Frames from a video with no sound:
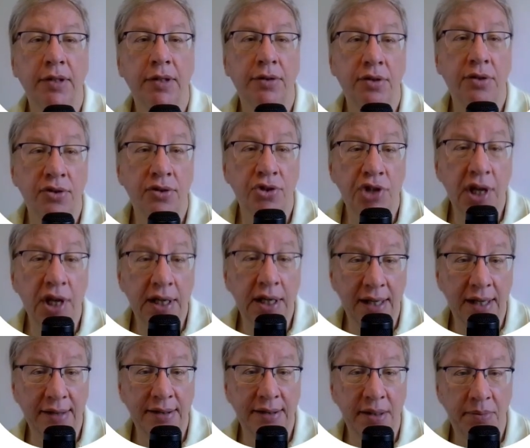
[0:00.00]
This
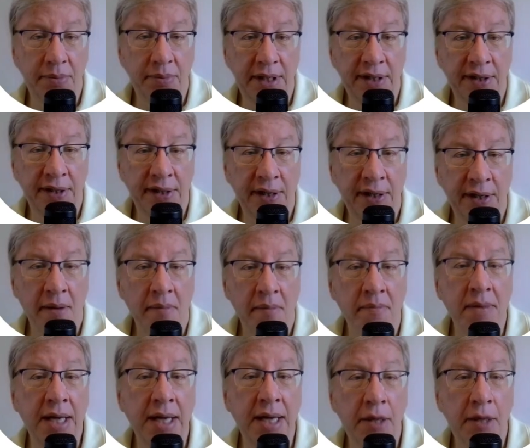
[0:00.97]
Jaccard similarity
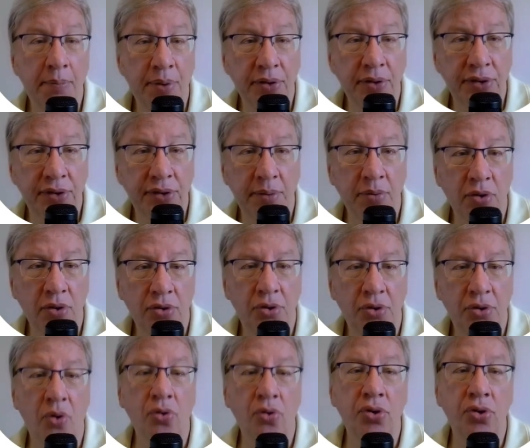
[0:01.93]
made it possible
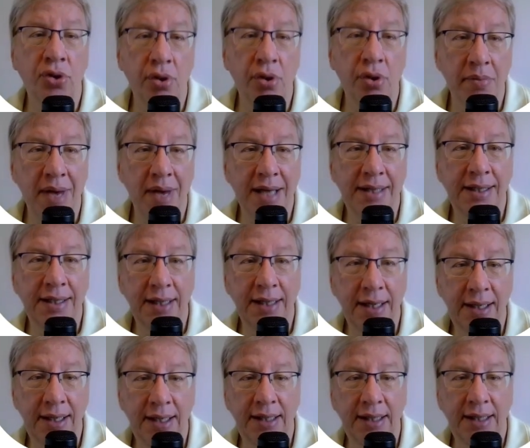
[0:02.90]
to
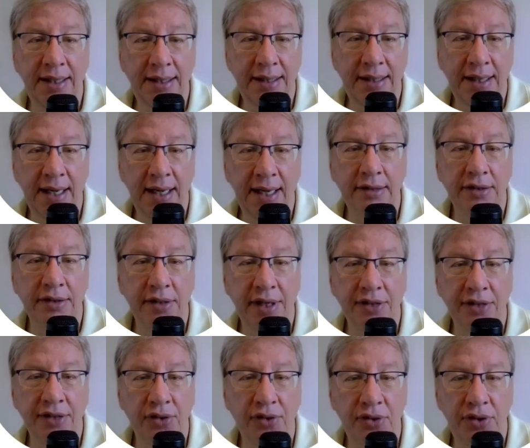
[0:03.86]
automatically detect
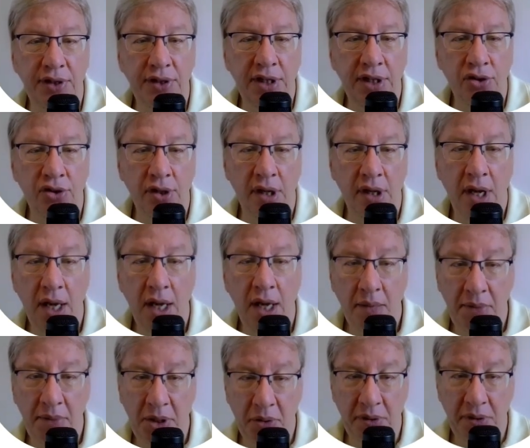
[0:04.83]
the association
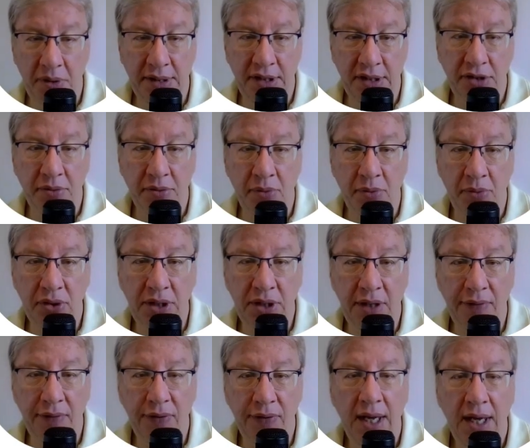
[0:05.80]
between this
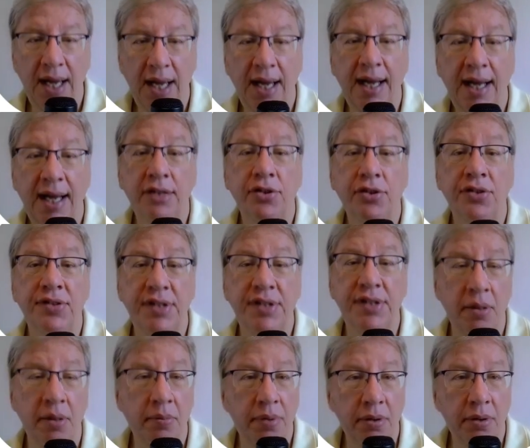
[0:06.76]
motif. It's a
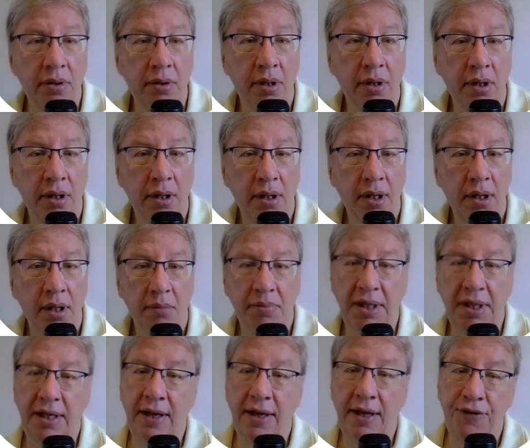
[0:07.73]
simple
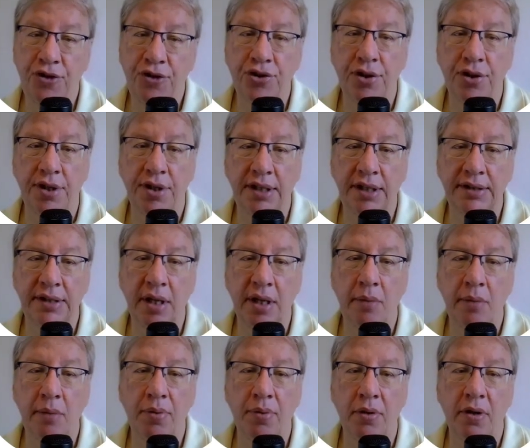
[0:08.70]
but efficient
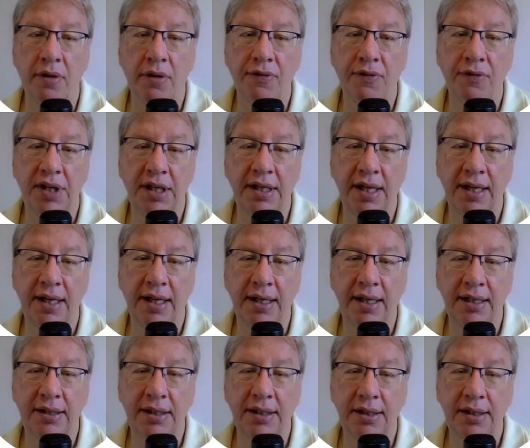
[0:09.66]
example of data
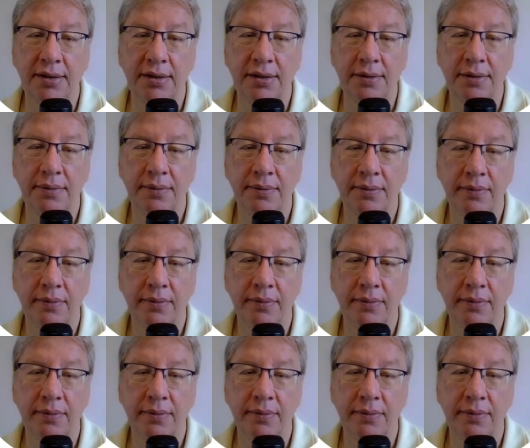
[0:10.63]
analytics.